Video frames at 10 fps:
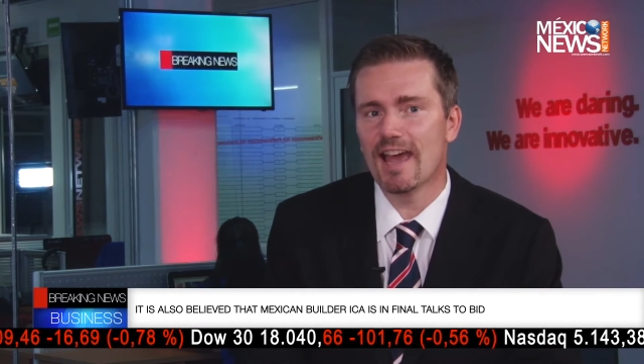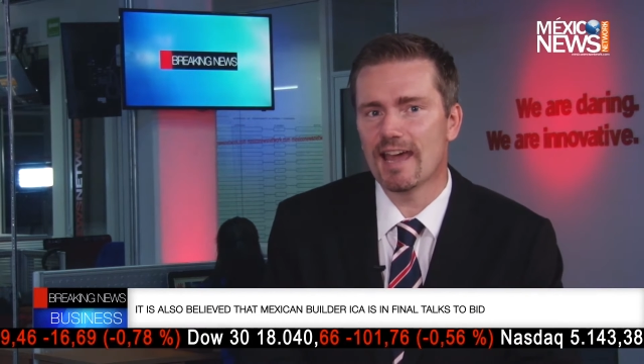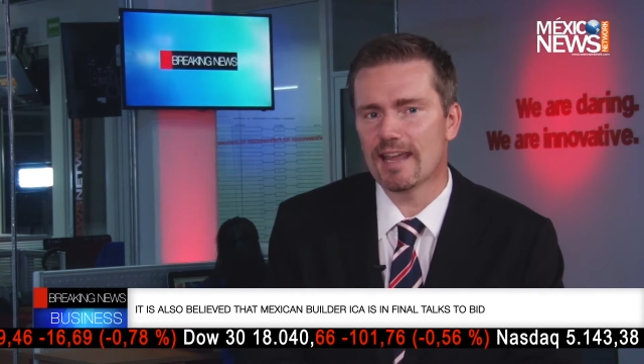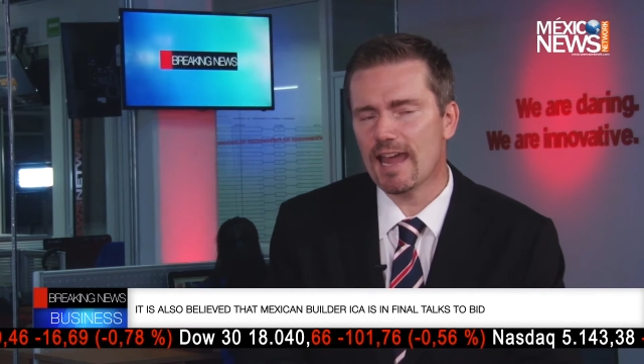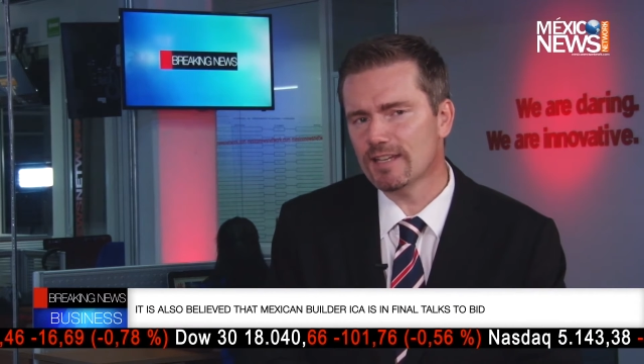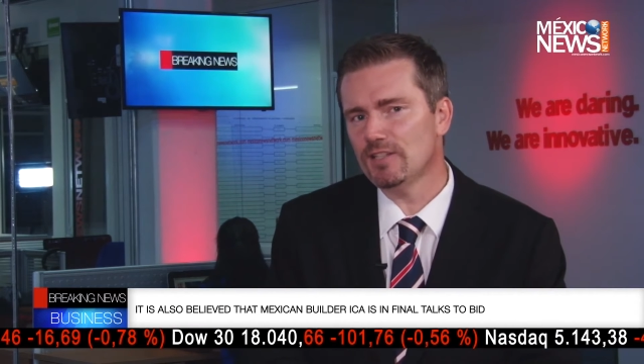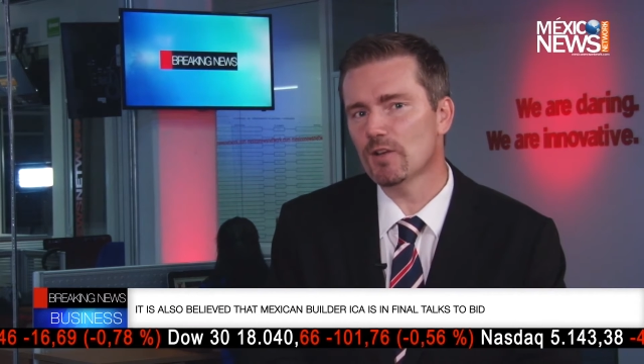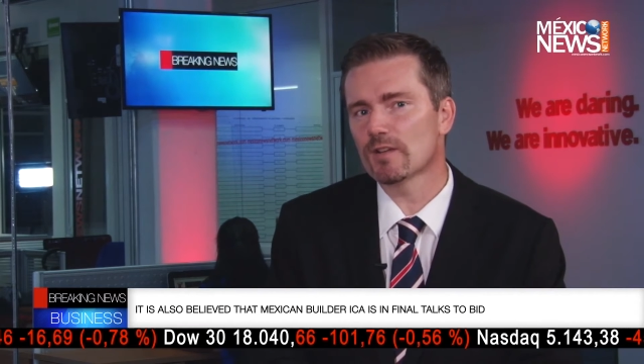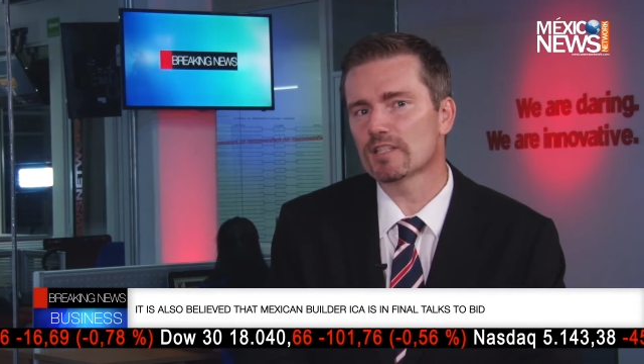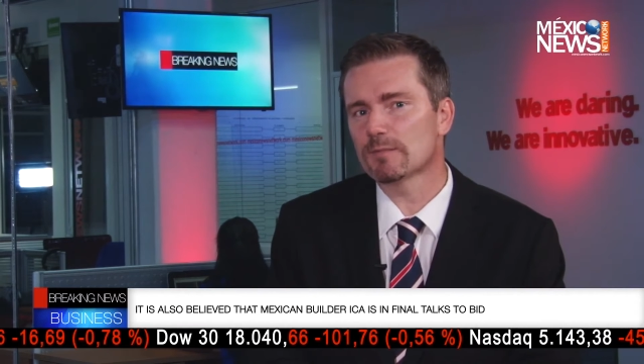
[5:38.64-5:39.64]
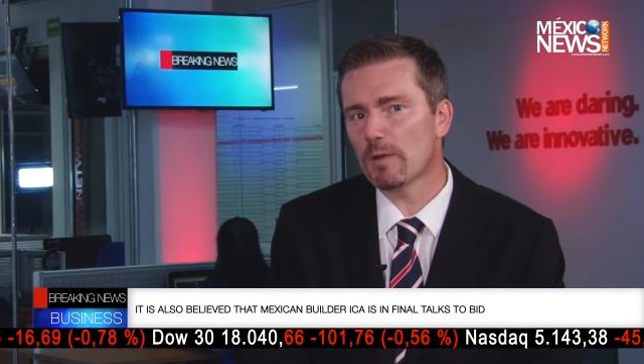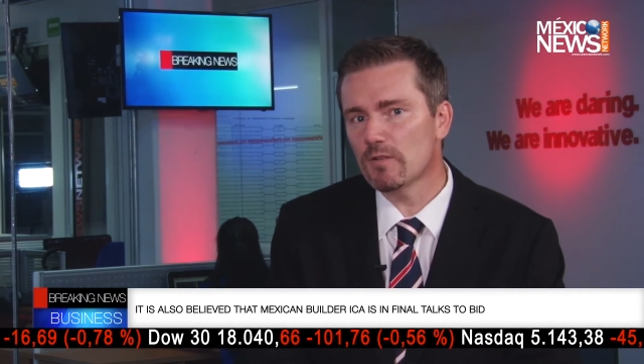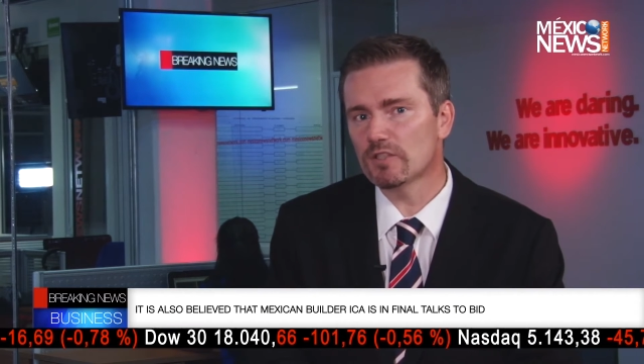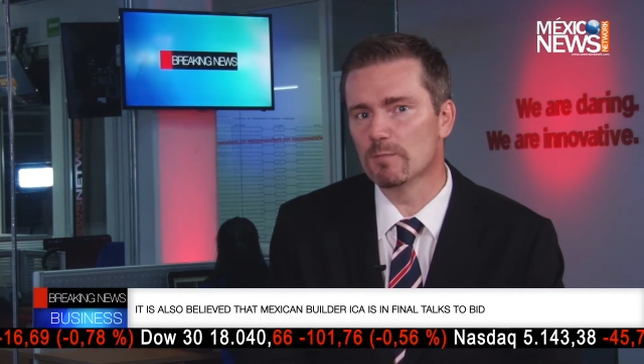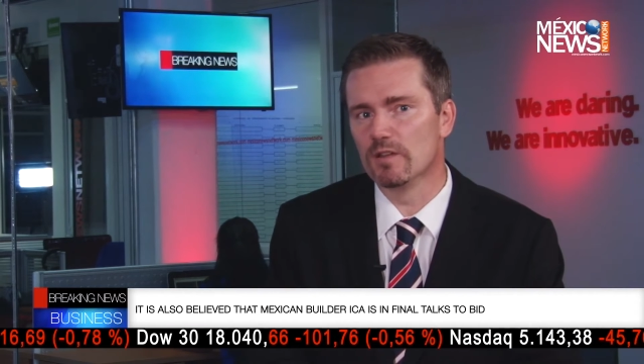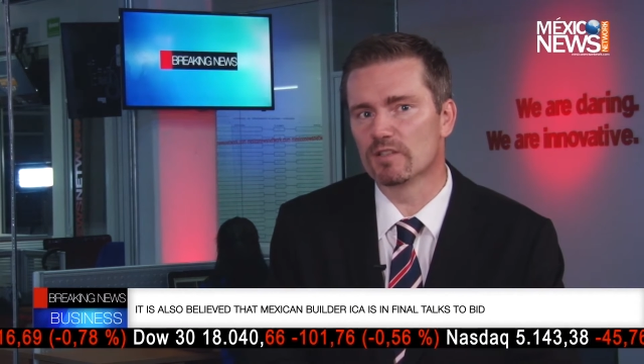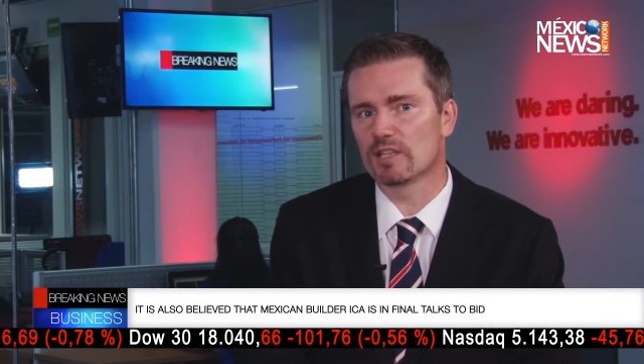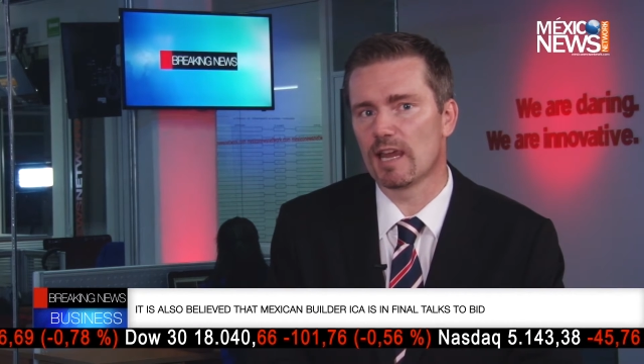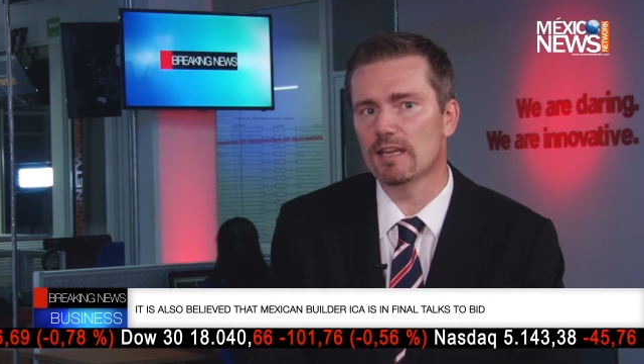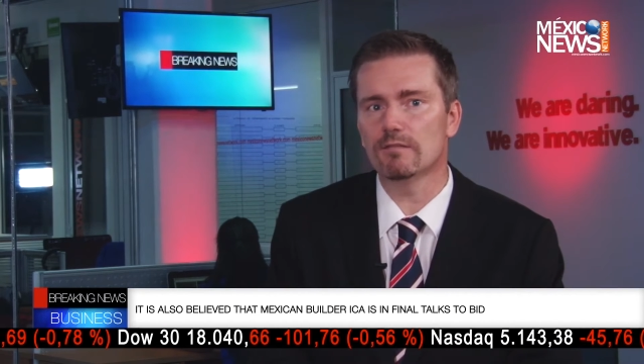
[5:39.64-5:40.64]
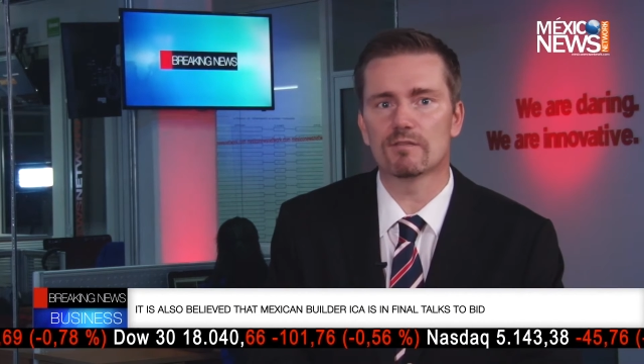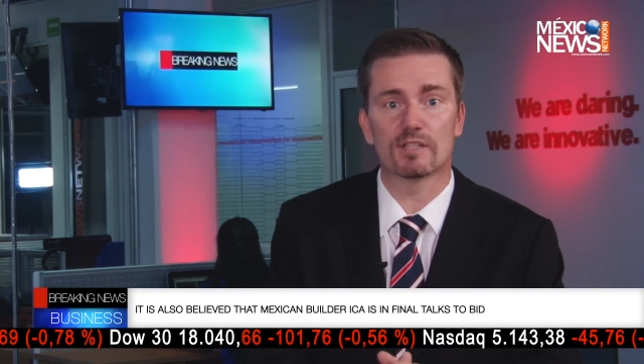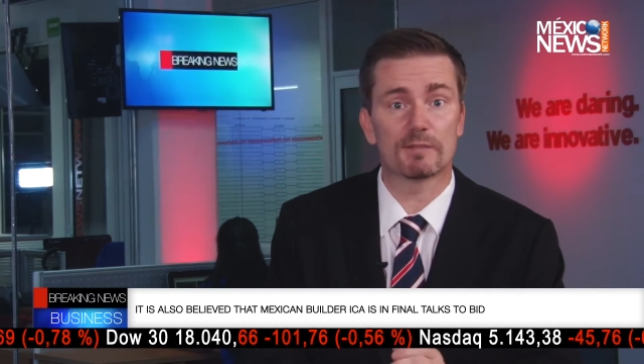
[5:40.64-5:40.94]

An Acciona spokesman said the